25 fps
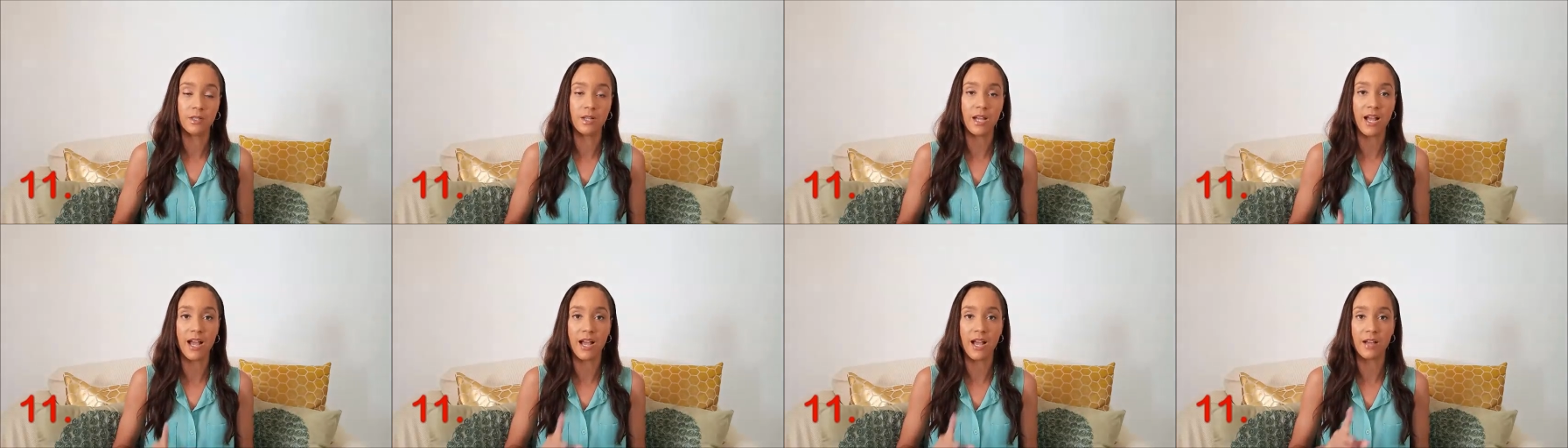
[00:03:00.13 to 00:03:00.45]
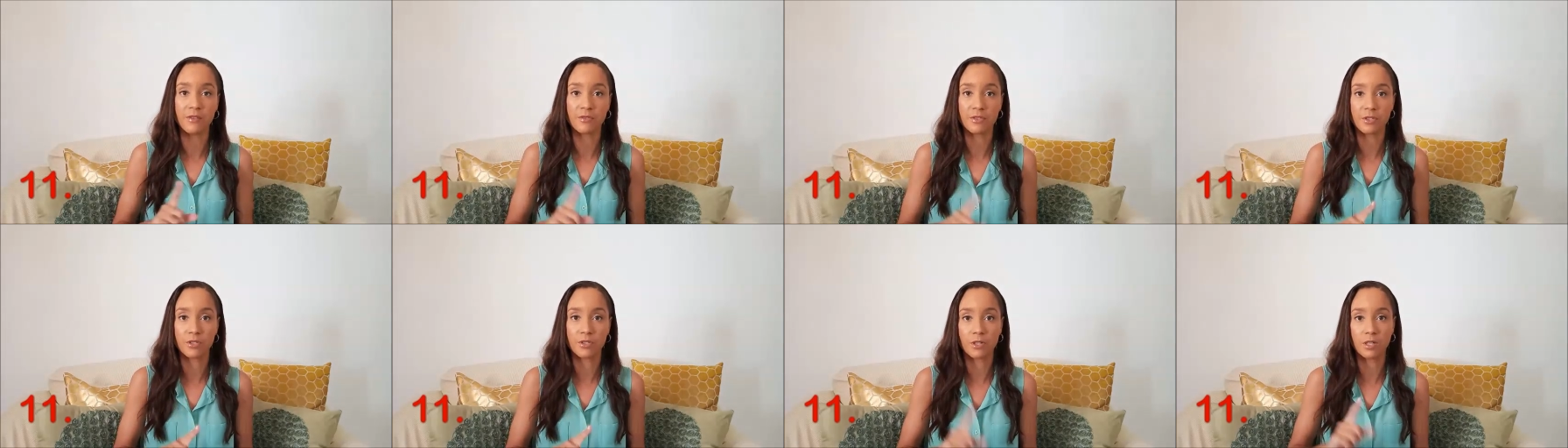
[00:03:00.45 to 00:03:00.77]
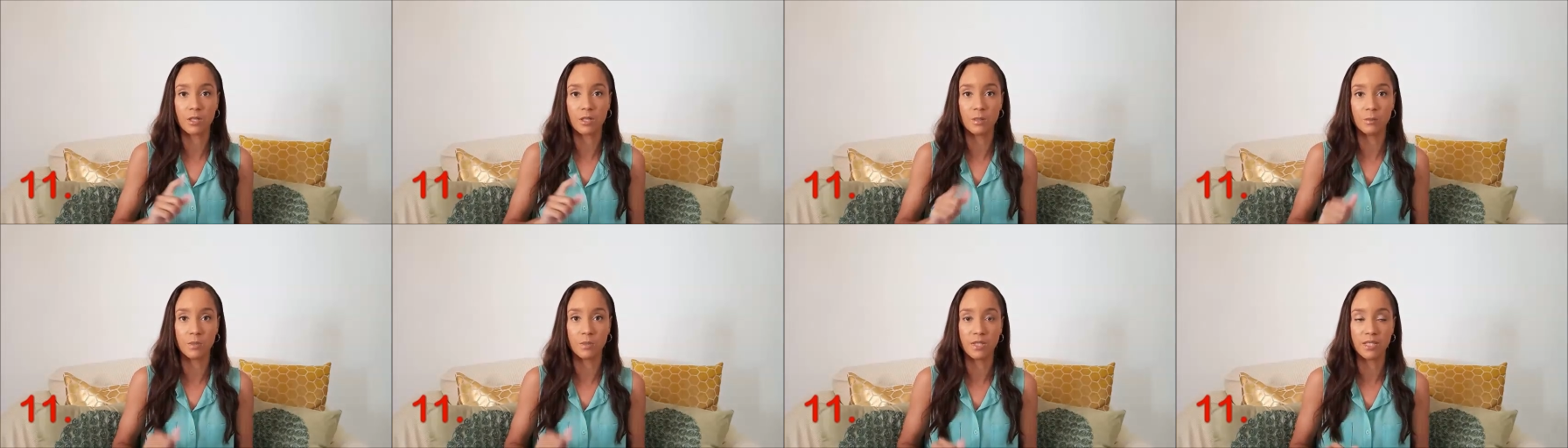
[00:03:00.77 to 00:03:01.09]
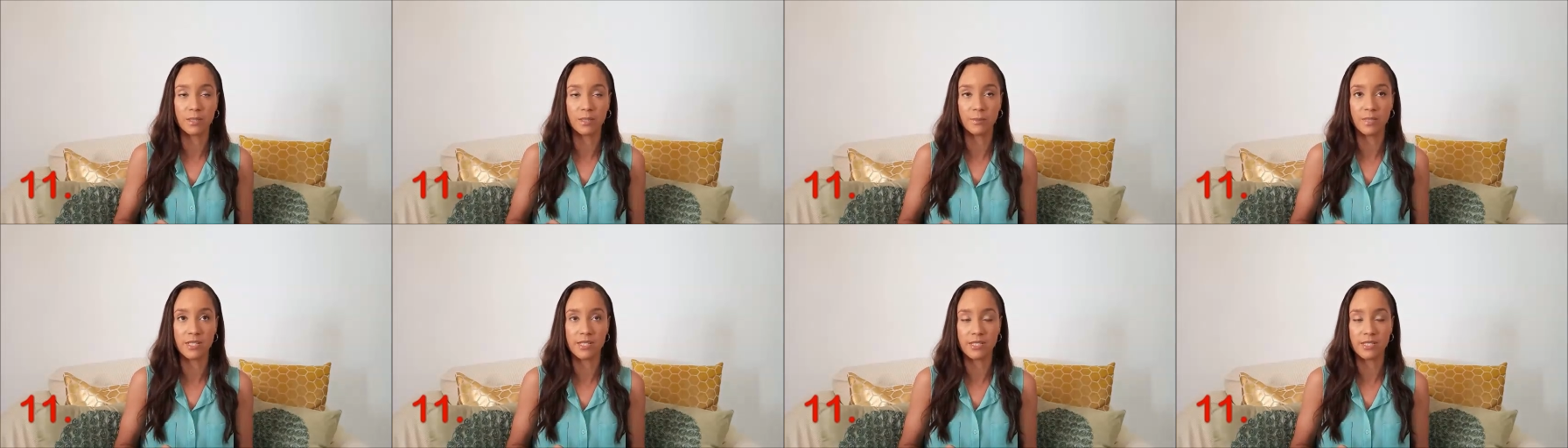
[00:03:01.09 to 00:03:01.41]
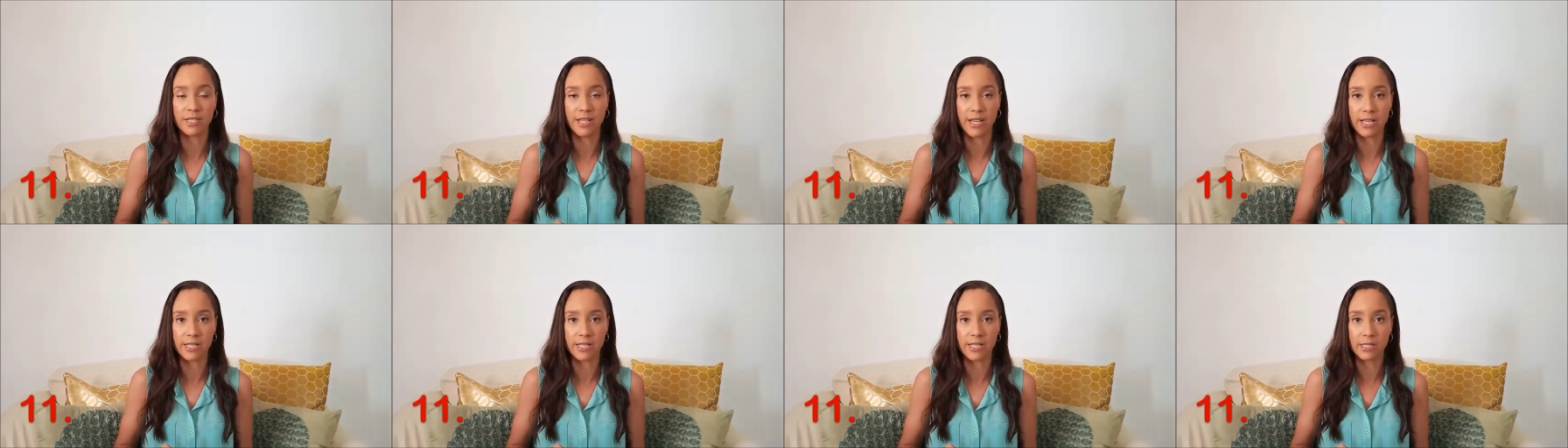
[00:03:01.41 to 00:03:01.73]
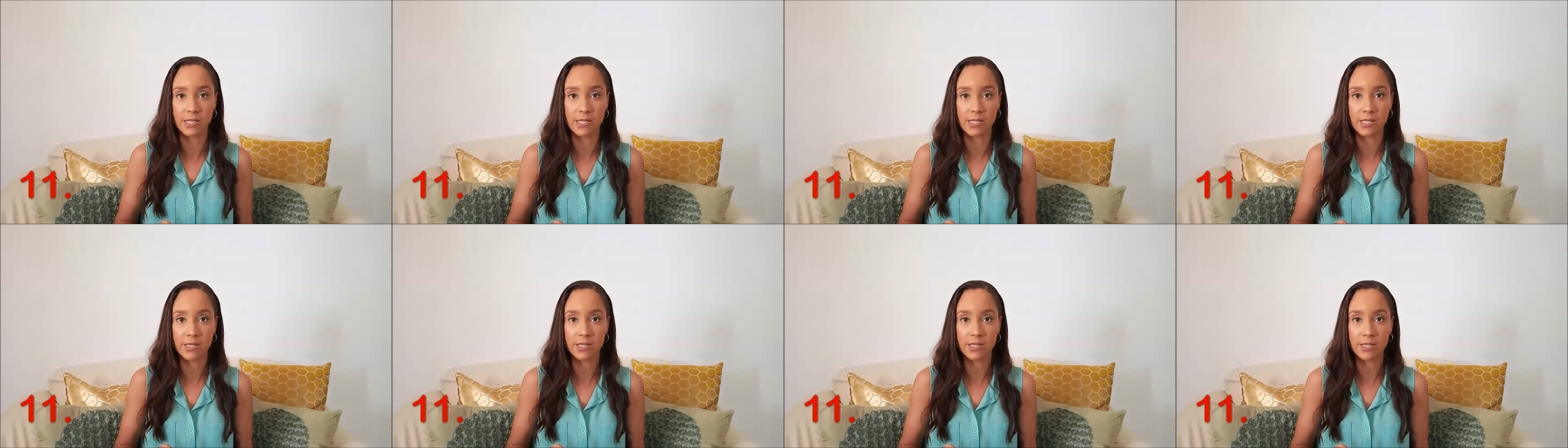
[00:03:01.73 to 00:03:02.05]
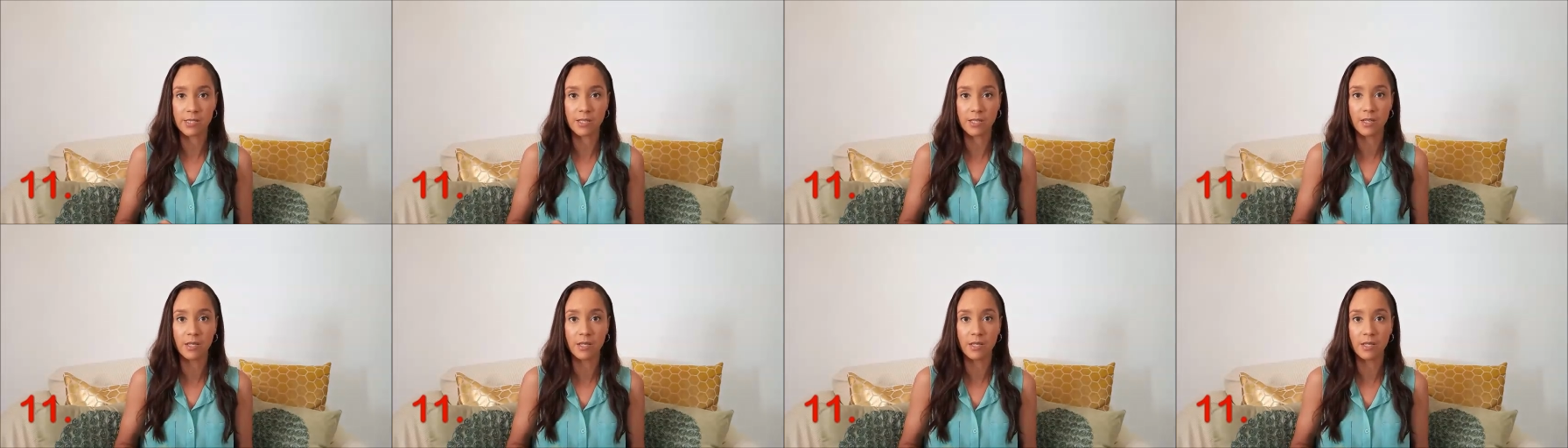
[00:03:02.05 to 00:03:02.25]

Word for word: after completing my C S Es,